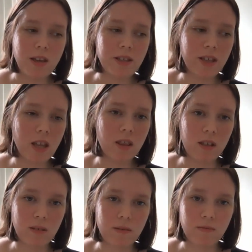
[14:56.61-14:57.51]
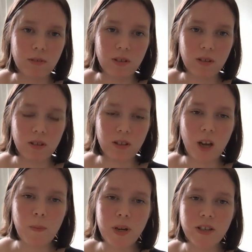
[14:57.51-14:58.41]
is that the the
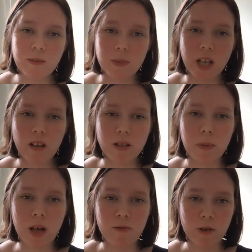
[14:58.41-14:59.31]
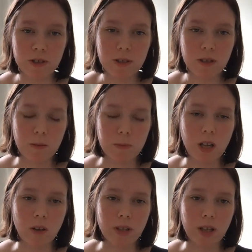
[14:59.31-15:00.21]
companies themselves, the platforms
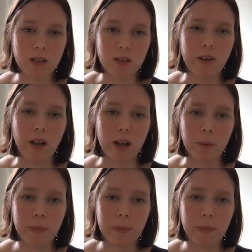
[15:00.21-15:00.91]
themselves, like develop